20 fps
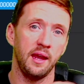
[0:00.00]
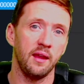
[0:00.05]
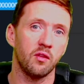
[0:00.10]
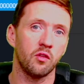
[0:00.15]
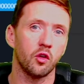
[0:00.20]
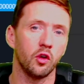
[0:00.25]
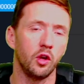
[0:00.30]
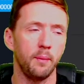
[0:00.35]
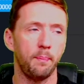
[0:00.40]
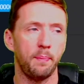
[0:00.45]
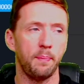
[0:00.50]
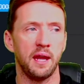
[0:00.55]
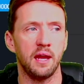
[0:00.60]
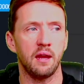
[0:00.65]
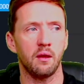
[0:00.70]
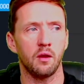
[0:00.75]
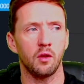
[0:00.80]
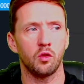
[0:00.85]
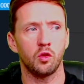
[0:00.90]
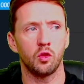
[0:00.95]
going to
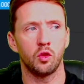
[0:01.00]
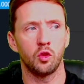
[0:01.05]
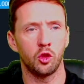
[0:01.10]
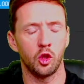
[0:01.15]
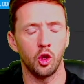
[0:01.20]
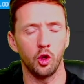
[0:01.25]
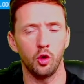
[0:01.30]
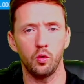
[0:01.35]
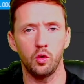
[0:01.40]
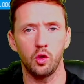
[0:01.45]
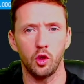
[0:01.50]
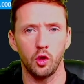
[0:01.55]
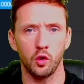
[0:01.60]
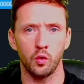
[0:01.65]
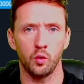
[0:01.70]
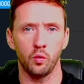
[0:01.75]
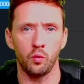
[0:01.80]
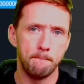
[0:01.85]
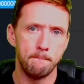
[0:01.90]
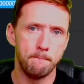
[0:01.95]
be, do
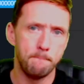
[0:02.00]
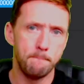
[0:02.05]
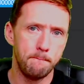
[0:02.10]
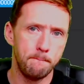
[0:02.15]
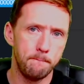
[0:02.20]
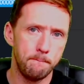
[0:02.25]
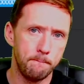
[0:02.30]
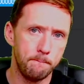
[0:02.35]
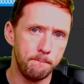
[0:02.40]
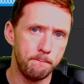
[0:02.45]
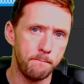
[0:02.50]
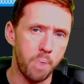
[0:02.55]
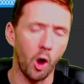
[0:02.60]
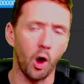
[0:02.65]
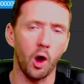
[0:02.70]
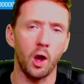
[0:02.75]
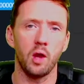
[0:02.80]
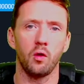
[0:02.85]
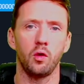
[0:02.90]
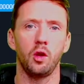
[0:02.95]
you
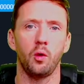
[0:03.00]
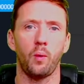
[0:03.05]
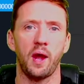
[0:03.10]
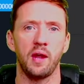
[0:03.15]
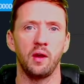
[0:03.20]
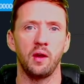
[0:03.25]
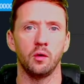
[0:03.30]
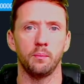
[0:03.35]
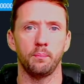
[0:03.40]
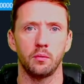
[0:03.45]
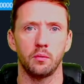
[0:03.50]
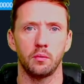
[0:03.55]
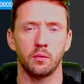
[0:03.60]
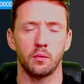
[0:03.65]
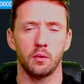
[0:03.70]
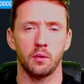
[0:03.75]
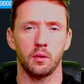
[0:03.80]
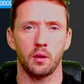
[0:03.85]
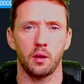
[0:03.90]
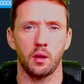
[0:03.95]
buy on the way up
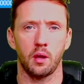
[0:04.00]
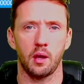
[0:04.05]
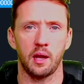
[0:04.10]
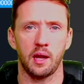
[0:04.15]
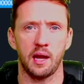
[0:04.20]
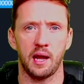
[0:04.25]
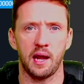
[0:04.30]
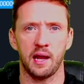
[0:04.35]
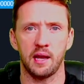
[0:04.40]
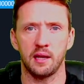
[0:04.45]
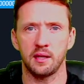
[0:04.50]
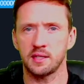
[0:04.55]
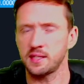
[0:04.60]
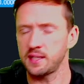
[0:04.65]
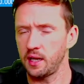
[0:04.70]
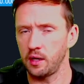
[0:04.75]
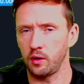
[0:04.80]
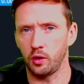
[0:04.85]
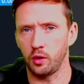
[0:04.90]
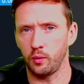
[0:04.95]
and
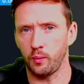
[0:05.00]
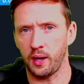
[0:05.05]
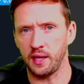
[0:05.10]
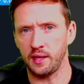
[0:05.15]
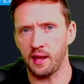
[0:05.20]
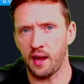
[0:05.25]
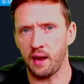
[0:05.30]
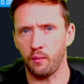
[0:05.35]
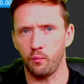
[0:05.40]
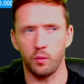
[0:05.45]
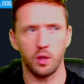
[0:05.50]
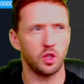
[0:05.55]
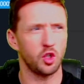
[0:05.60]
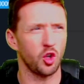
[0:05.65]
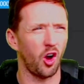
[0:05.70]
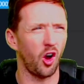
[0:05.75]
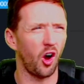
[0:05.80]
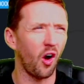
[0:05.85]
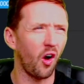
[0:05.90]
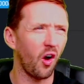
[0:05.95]
sell on the way down, which
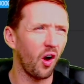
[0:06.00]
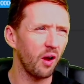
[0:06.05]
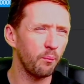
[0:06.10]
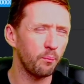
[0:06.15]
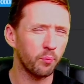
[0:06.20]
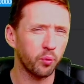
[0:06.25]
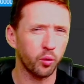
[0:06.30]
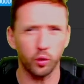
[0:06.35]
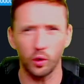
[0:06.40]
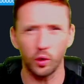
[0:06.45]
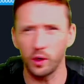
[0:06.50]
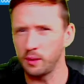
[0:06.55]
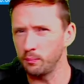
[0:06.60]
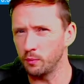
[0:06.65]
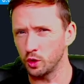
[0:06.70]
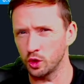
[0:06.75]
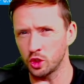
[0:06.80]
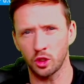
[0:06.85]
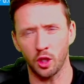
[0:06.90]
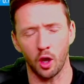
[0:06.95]
I pretty
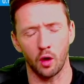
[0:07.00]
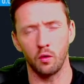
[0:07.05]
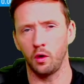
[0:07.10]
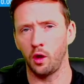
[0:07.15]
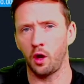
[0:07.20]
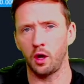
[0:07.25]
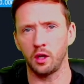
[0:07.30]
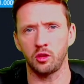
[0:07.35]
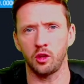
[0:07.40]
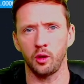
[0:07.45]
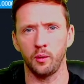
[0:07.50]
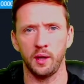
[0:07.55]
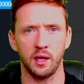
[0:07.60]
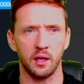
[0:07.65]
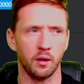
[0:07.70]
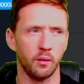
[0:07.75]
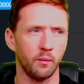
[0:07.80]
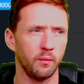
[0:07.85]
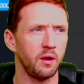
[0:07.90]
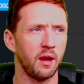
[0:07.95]
much don't like doing.
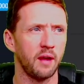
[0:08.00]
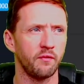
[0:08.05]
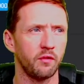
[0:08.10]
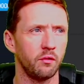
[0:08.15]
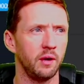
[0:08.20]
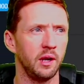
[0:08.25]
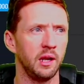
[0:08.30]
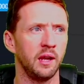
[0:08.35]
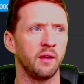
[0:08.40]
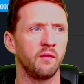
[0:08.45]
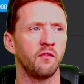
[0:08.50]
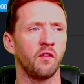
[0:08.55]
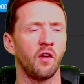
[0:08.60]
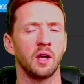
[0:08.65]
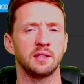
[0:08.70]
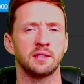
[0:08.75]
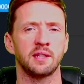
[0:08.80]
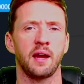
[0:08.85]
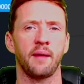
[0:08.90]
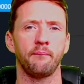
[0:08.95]
I've never really
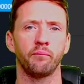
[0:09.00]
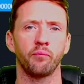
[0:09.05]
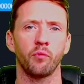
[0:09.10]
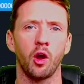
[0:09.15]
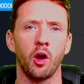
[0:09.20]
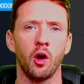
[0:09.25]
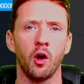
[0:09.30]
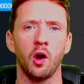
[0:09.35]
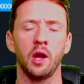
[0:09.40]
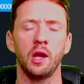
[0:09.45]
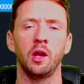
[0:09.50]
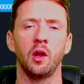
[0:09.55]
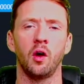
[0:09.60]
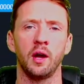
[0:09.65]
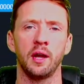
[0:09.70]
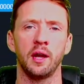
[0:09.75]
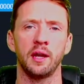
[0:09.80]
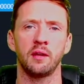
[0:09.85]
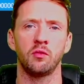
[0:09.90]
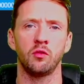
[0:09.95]
advised that. I
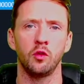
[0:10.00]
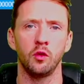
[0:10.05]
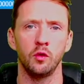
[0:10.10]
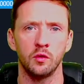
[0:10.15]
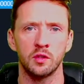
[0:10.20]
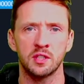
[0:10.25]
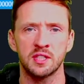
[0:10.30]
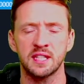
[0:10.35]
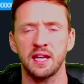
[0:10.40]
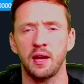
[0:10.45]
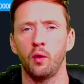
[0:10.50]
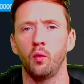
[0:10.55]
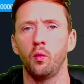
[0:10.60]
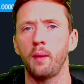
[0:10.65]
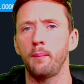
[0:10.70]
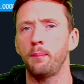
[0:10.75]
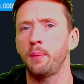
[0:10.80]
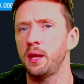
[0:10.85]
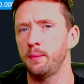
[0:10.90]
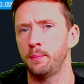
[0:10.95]
like to sell when
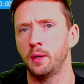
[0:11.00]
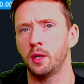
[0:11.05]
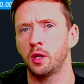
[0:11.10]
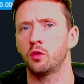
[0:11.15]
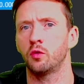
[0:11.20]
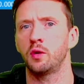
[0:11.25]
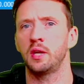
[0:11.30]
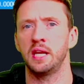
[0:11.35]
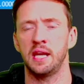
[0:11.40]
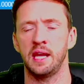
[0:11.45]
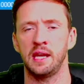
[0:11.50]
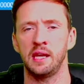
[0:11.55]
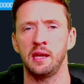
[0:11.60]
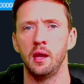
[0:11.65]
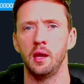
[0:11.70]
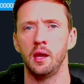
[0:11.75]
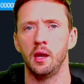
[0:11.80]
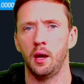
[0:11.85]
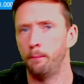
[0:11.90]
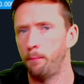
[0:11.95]
people are greedy
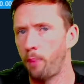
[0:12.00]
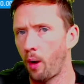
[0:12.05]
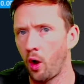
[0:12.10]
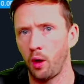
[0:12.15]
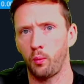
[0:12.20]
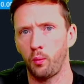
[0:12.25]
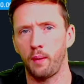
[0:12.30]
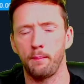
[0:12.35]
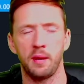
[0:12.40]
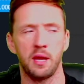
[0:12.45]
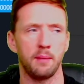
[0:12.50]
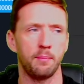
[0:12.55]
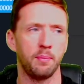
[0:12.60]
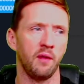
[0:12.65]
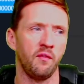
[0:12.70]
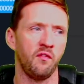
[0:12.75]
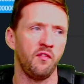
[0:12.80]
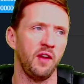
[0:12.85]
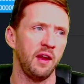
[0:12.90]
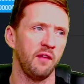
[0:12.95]
and buy when people are
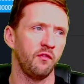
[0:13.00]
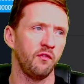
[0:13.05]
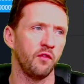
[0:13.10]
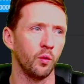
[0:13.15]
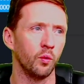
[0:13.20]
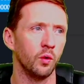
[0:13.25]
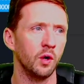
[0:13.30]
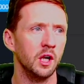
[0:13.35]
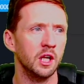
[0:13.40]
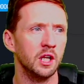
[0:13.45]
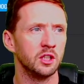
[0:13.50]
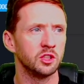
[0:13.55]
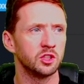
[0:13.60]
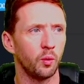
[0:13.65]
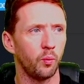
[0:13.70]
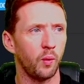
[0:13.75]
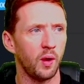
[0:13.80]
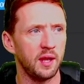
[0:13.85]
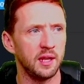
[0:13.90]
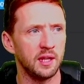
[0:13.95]
fearful. So
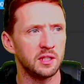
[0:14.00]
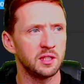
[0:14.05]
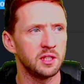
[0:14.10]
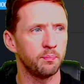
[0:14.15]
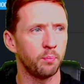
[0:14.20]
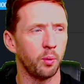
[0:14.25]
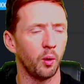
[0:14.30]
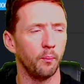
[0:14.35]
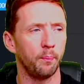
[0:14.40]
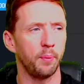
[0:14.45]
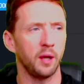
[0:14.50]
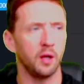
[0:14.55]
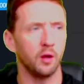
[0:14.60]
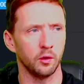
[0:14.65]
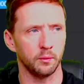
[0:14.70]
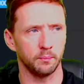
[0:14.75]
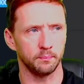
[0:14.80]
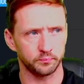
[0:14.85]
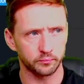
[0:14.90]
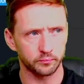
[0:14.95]
when this is pumping up,